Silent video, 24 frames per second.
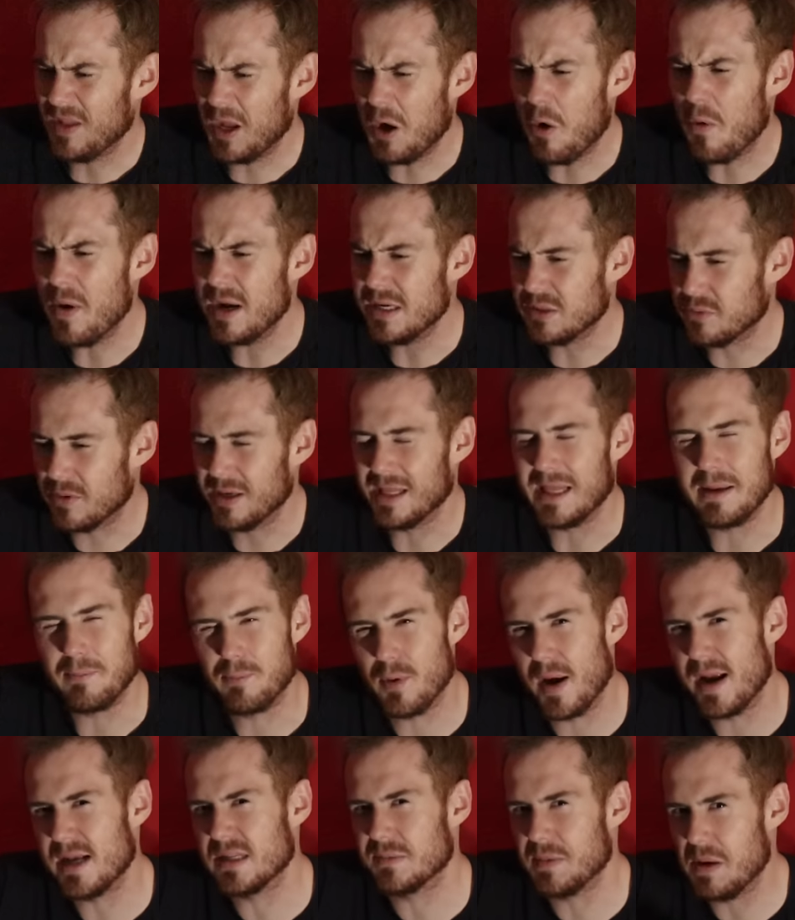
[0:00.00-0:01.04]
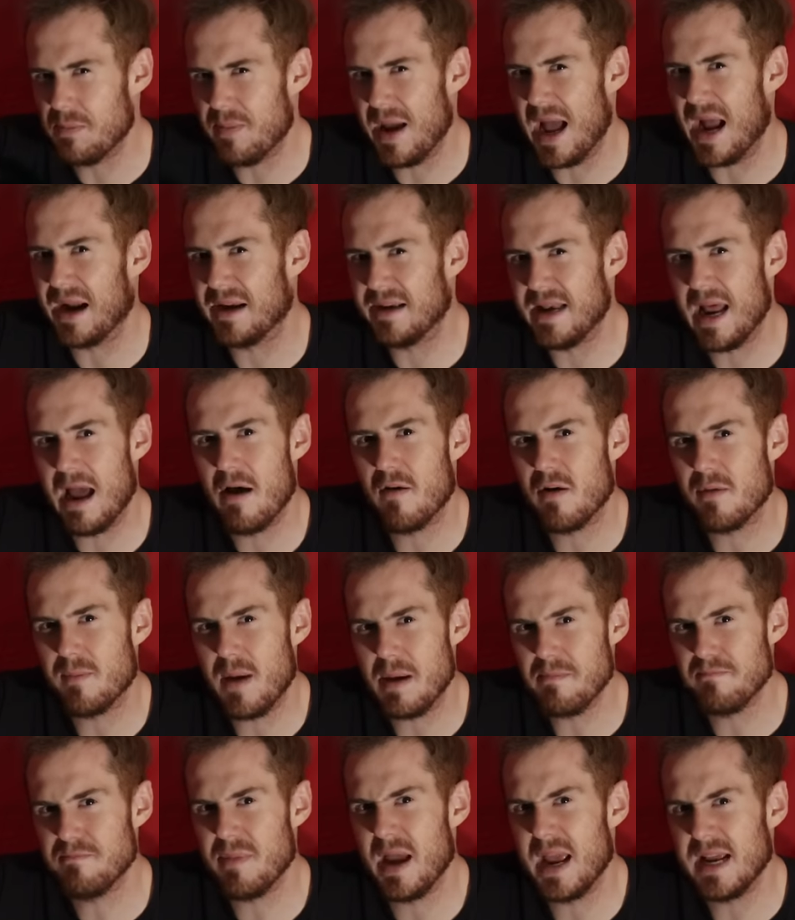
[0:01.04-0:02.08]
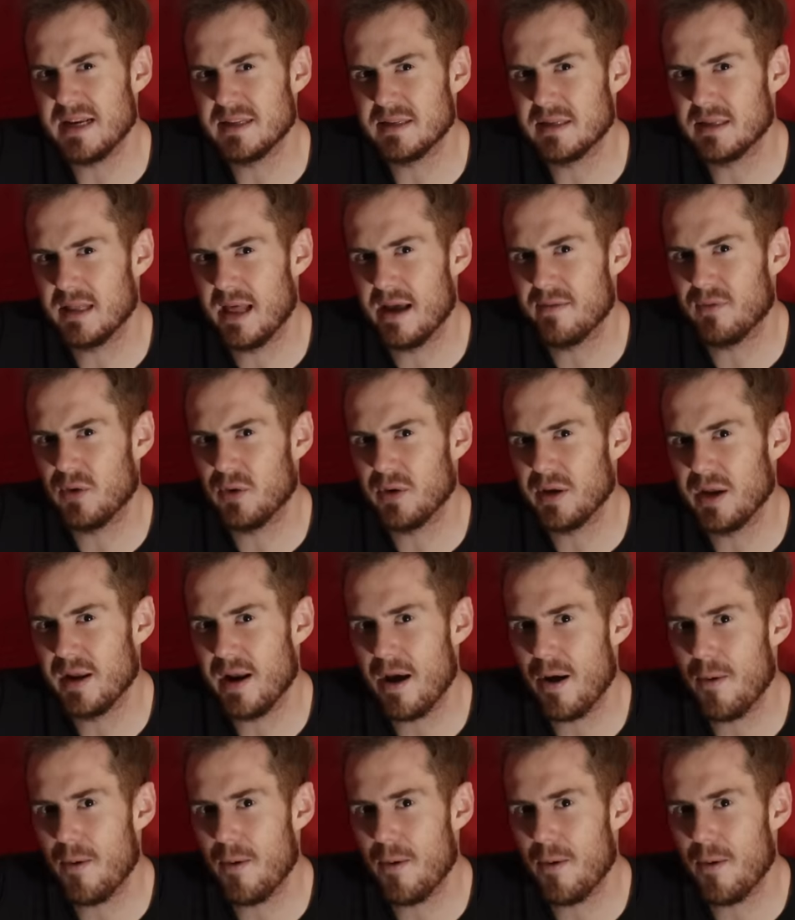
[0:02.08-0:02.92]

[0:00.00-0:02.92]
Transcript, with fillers: It always really brings me back down to my base level, you